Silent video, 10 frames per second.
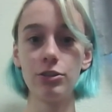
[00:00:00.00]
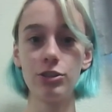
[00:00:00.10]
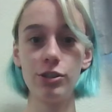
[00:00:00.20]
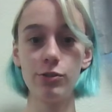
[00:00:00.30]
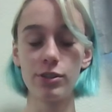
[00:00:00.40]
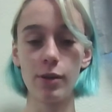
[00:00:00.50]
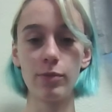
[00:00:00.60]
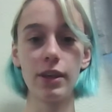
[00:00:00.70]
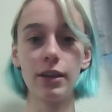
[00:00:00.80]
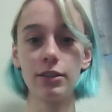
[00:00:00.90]
chew
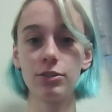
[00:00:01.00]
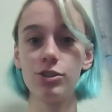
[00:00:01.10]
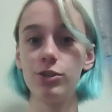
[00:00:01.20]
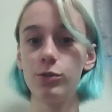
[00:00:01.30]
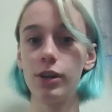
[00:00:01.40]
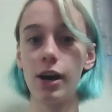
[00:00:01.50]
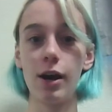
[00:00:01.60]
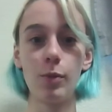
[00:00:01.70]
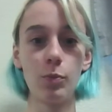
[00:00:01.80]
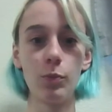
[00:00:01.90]
something, chew
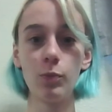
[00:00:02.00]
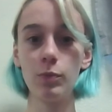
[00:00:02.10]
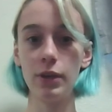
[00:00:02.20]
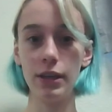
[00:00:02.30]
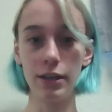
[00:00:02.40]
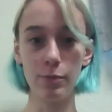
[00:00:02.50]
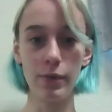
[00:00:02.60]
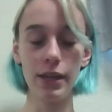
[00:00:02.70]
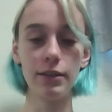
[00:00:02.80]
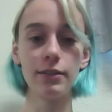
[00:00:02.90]
gum, eat a
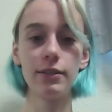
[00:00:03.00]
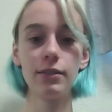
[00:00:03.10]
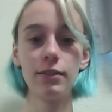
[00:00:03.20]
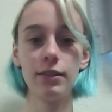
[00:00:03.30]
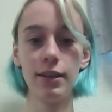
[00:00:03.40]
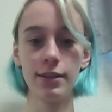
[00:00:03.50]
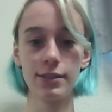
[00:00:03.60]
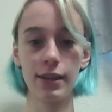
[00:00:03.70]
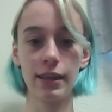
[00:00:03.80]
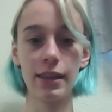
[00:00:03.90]
mint,
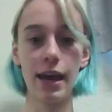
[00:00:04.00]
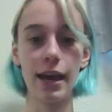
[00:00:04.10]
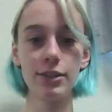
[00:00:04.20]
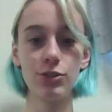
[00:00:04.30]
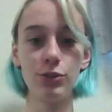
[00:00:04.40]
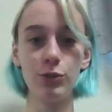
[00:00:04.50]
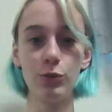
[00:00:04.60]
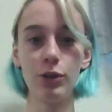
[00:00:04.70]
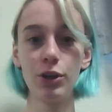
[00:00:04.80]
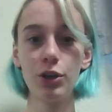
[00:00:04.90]
things like that
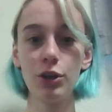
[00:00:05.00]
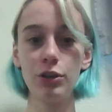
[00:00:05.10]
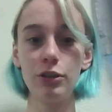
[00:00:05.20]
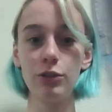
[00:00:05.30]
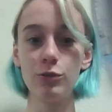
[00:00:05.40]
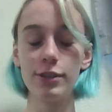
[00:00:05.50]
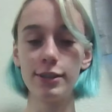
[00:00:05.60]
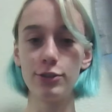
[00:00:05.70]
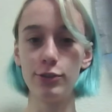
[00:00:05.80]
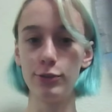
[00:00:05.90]
to use
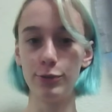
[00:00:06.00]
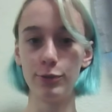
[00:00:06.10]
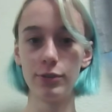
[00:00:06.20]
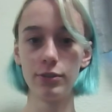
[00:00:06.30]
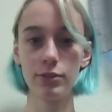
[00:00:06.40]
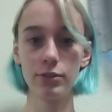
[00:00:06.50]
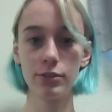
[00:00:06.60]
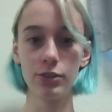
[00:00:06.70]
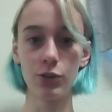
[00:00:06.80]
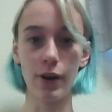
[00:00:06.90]
it to
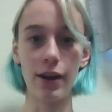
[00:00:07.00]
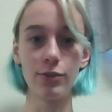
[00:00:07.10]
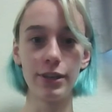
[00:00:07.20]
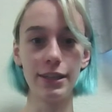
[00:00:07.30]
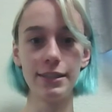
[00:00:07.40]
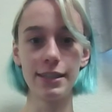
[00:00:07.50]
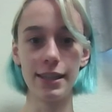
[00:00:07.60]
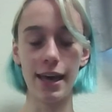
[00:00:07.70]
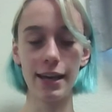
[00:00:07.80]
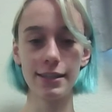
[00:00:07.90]
ground into
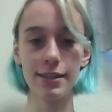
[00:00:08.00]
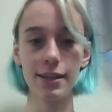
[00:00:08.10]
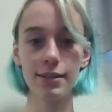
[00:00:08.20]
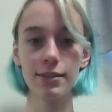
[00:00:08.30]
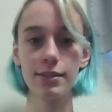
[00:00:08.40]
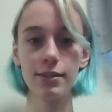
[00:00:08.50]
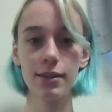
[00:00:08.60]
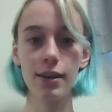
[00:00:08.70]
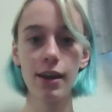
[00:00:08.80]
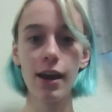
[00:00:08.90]
that sense.
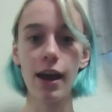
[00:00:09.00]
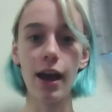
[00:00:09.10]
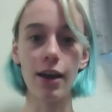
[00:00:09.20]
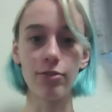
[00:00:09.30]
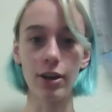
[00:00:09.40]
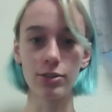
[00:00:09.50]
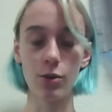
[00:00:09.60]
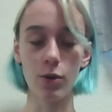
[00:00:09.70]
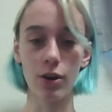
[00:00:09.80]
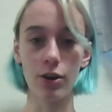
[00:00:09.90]
I've
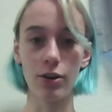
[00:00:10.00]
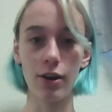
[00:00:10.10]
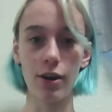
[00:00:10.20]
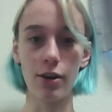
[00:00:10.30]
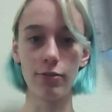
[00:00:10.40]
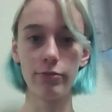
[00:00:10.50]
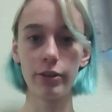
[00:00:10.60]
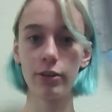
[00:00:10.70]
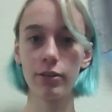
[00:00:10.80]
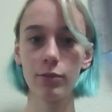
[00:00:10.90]
also heard of
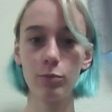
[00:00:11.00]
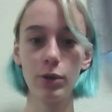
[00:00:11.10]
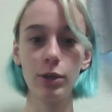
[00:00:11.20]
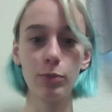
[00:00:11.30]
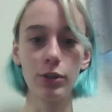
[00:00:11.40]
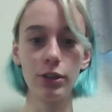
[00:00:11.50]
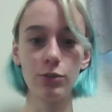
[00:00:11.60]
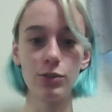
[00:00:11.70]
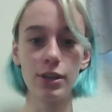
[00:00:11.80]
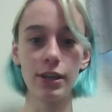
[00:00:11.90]
people
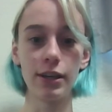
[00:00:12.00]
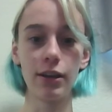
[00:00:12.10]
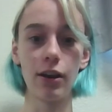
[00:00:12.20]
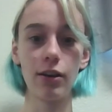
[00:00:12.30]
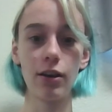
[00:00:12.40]
using